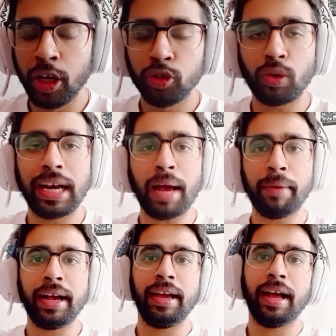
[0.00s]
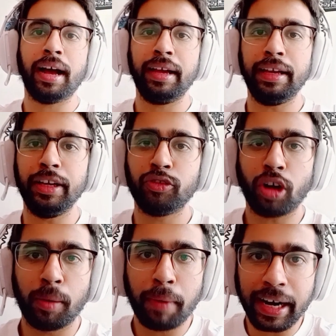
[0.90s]
So Glama AI is
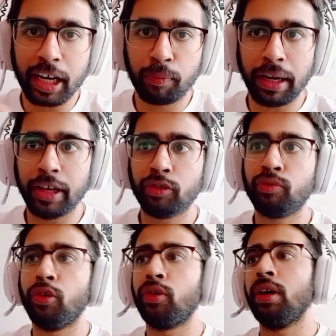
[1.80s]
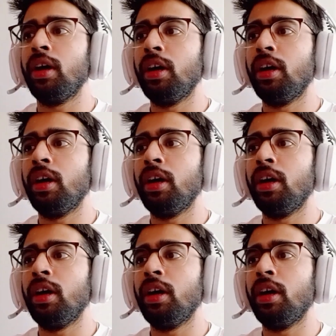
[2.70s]
a marketplace for